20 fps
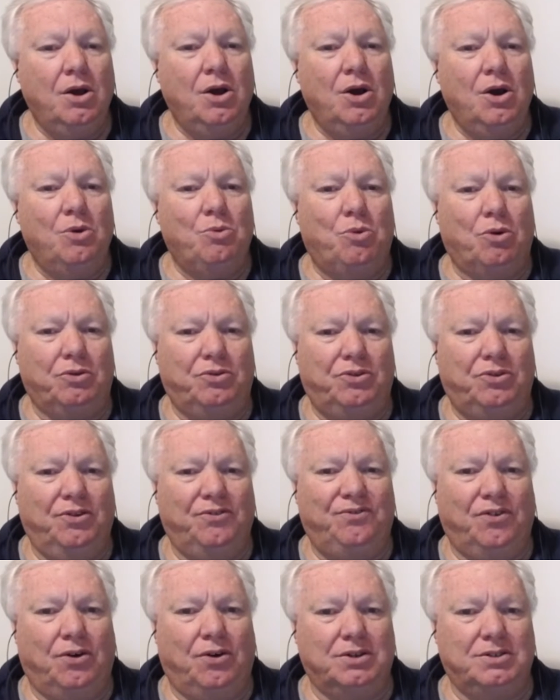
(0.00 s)
What
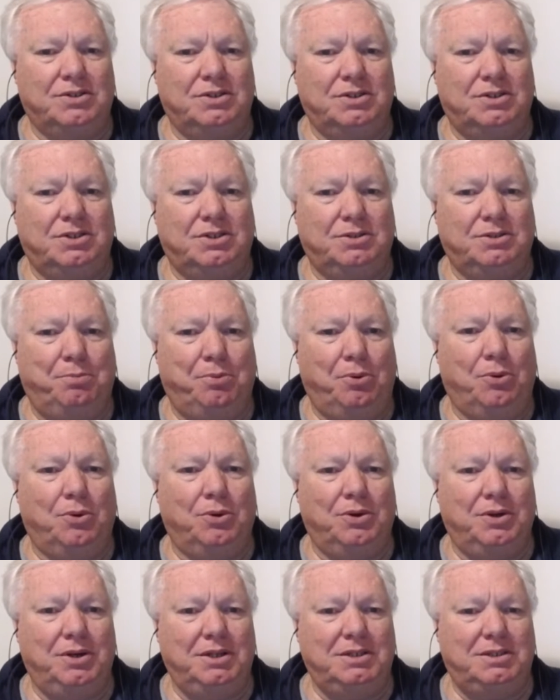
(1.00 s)
devices support
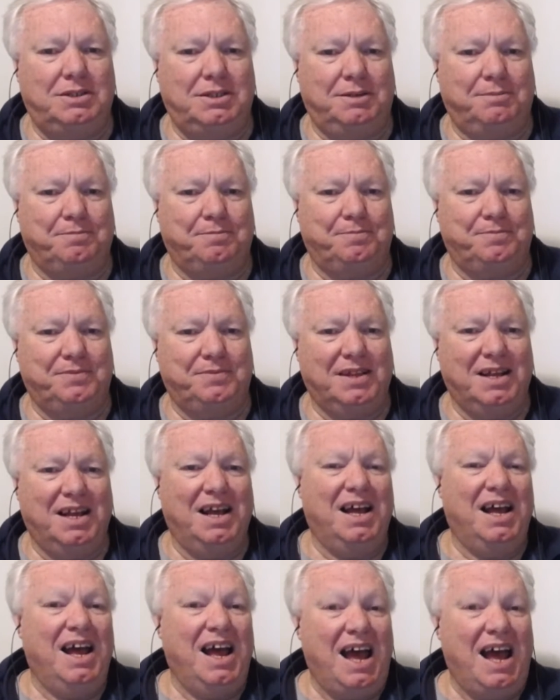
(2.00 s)
eSIM?
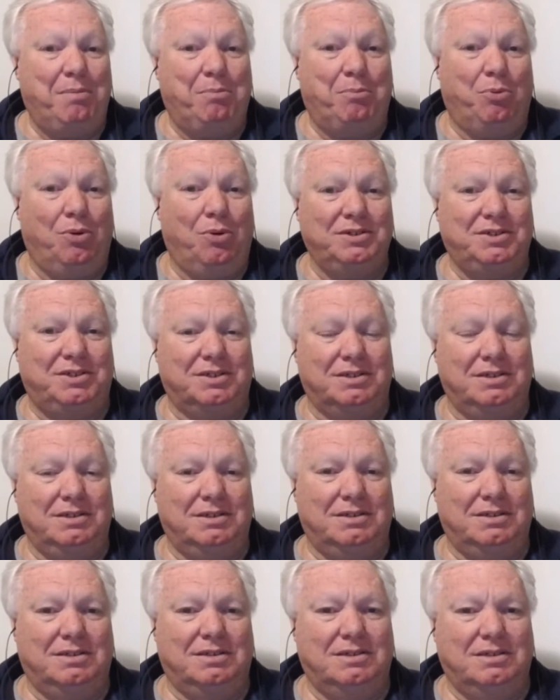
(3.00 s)
At present,
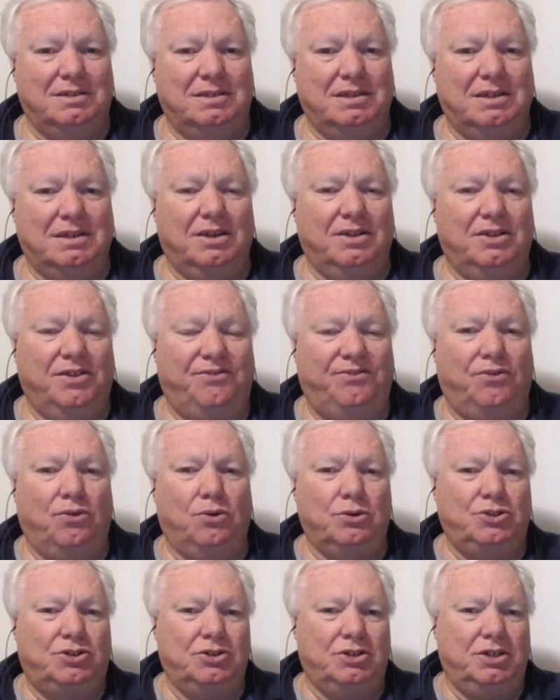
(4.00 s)
the
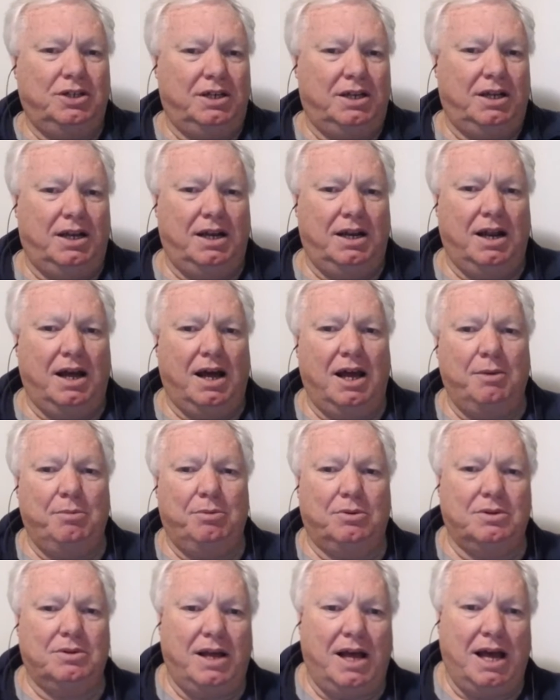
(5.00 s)

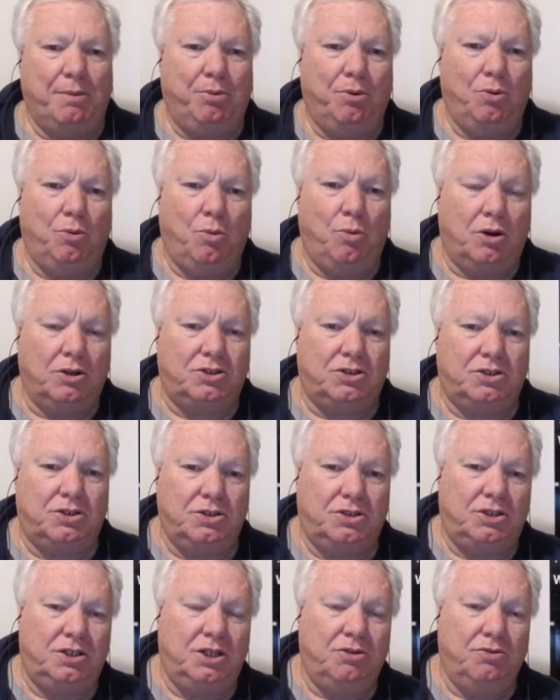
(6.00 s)
4G-enabled Apple Watch
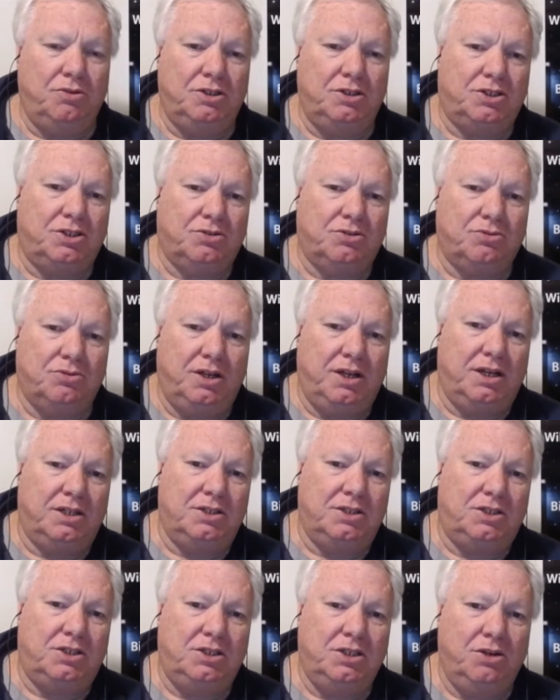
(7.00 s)
Series 3 and
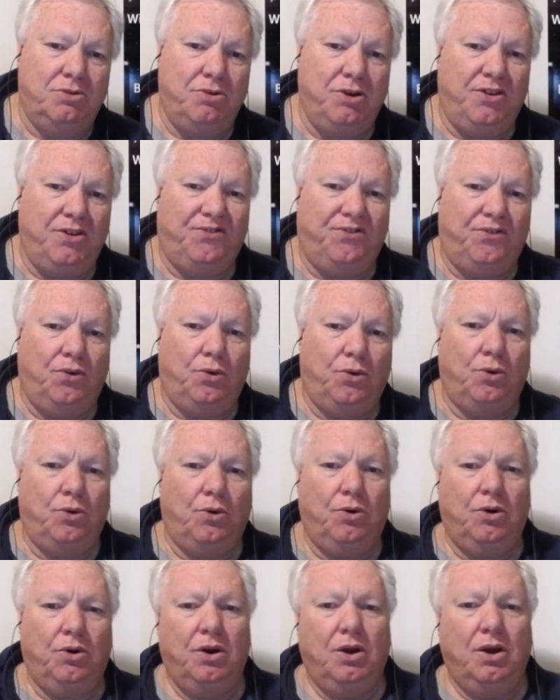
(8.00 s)
Series
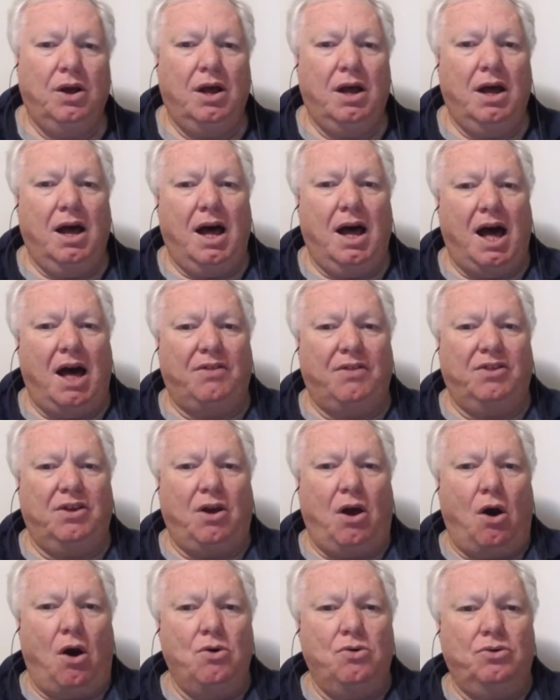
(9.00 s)
4 are the
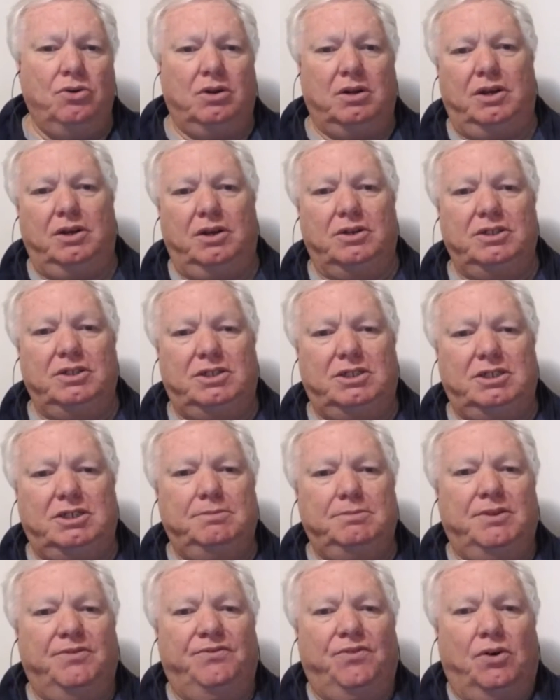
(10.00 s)
only eSIM
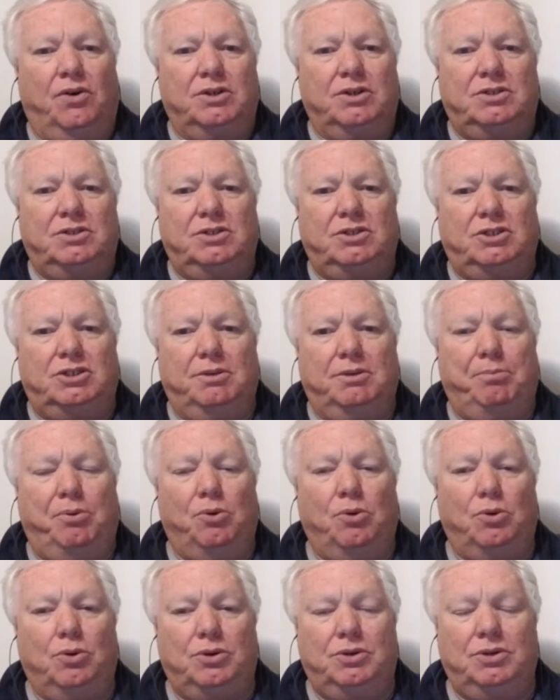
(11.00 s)
devices
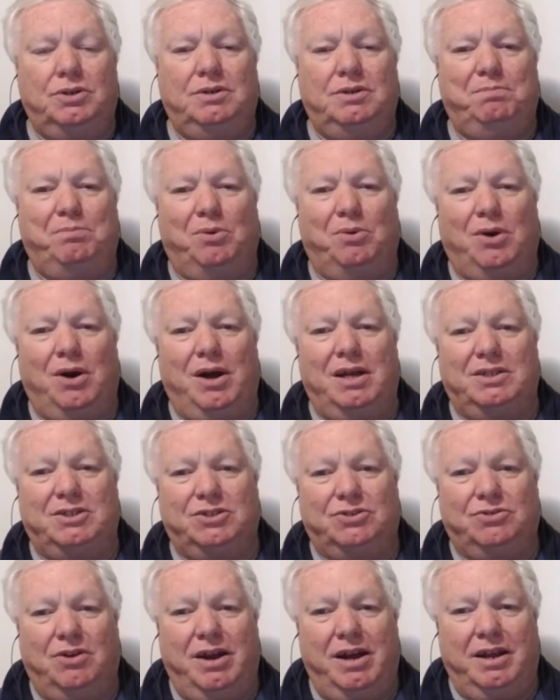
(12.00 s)
supported by
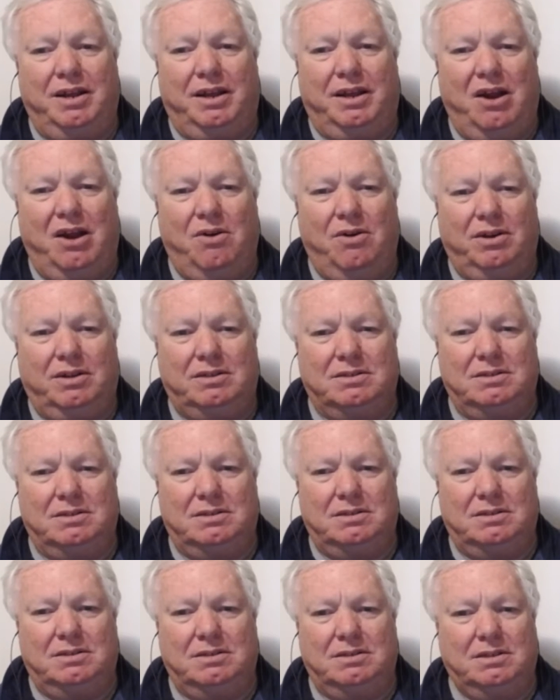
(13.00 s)
Australian carriers.